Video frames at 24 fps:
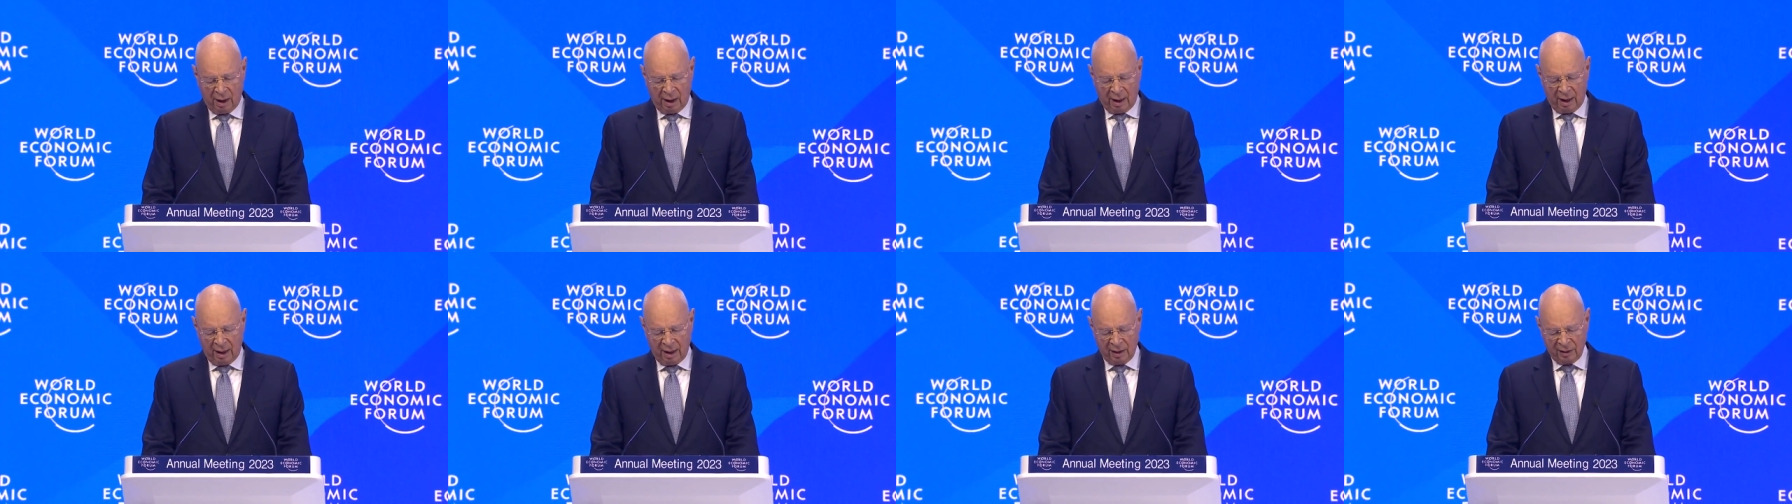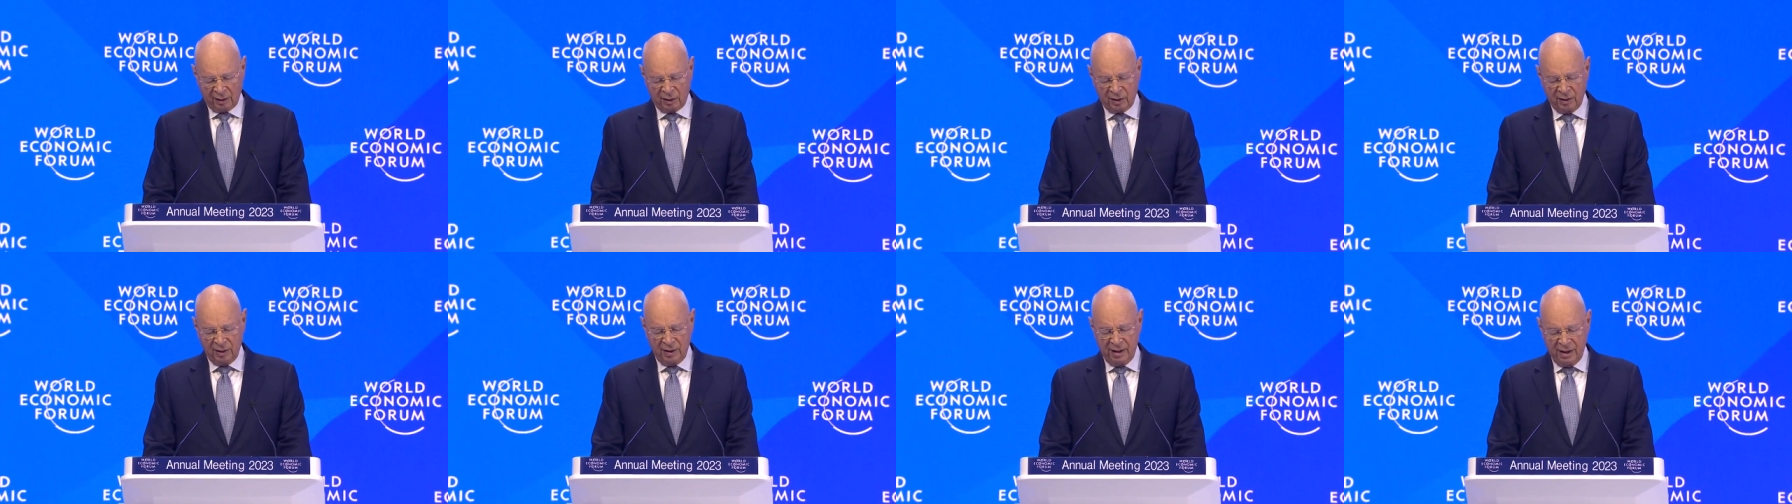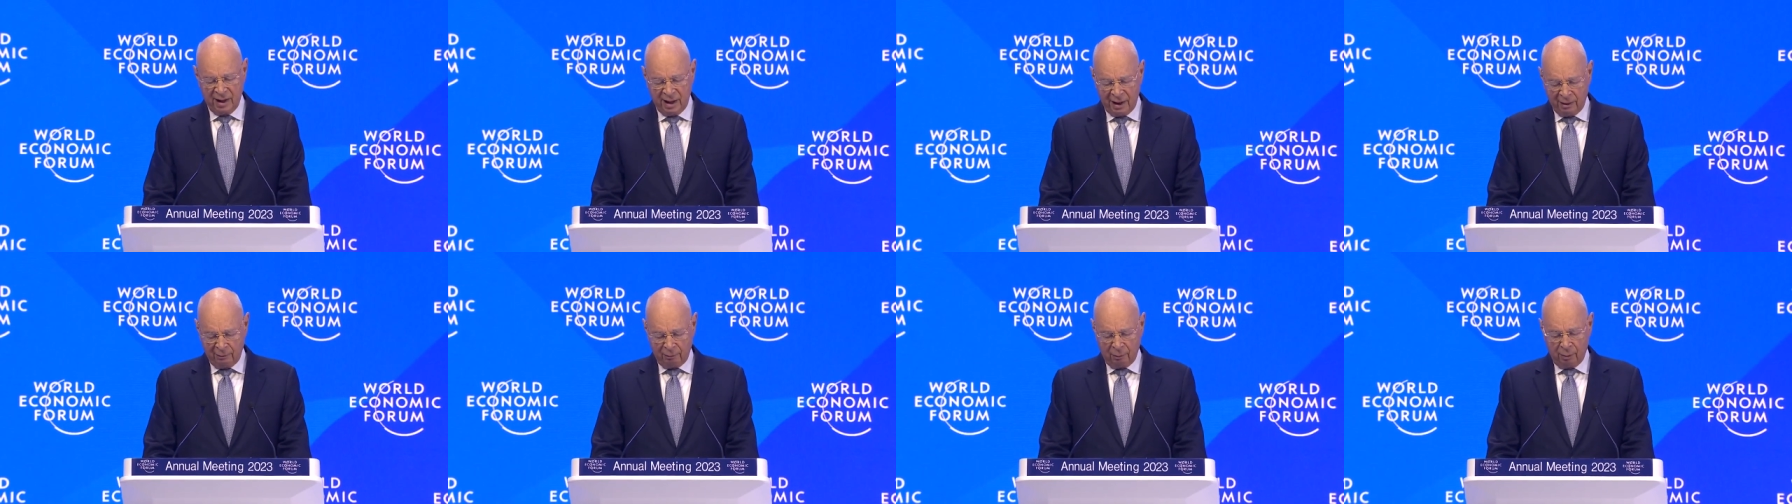has
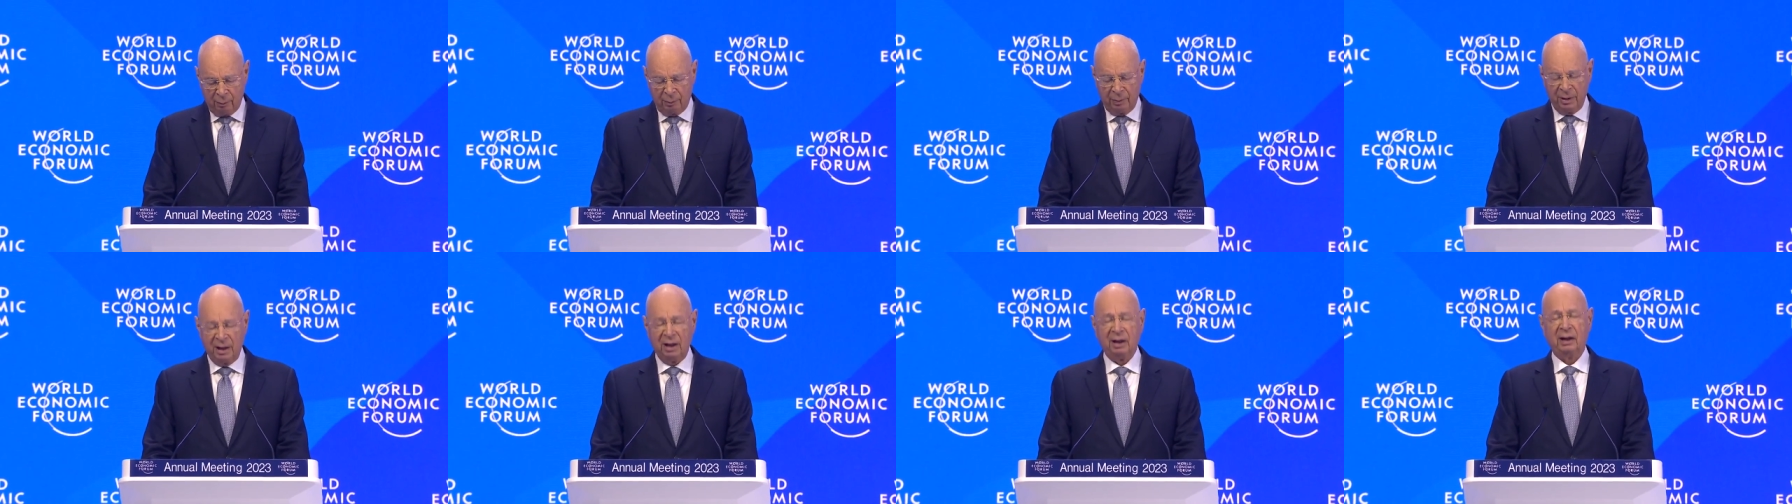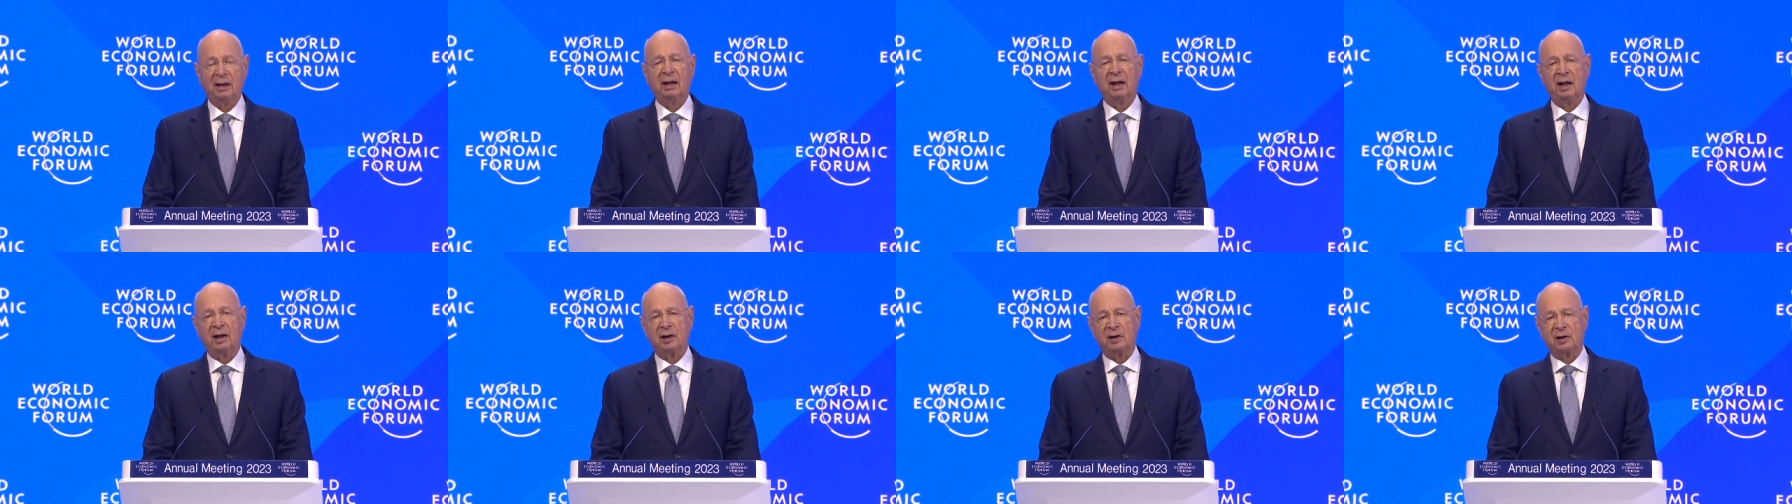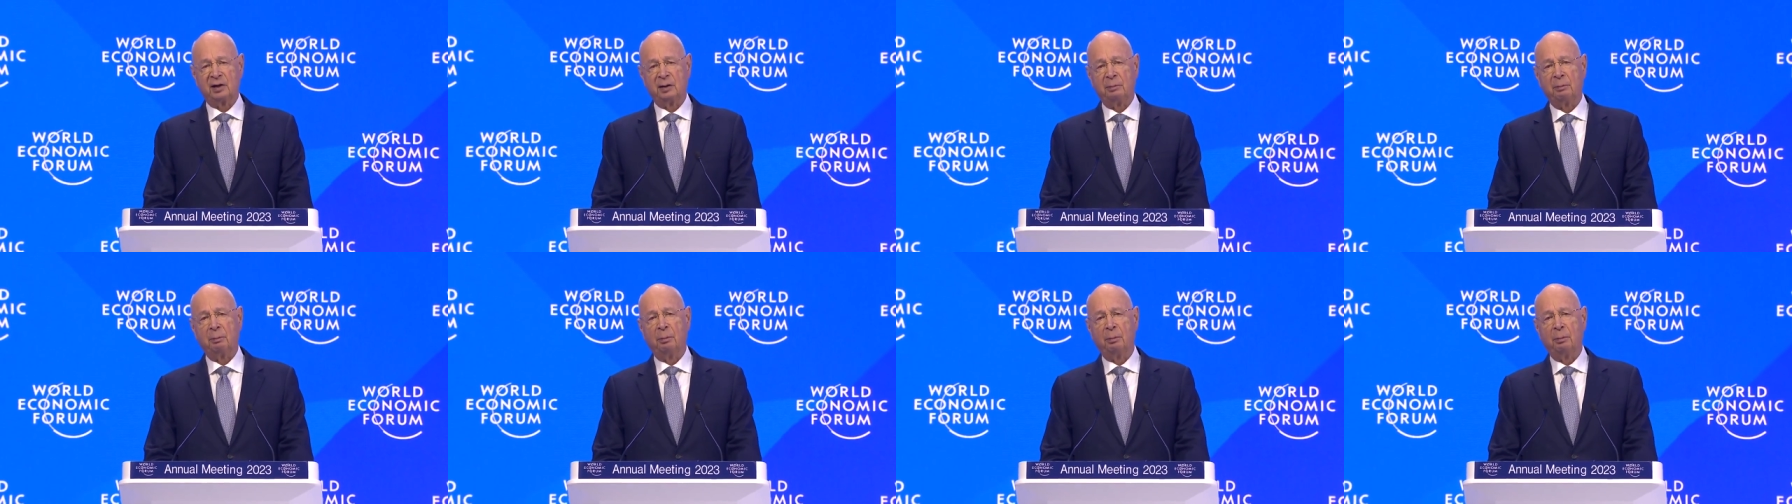never been as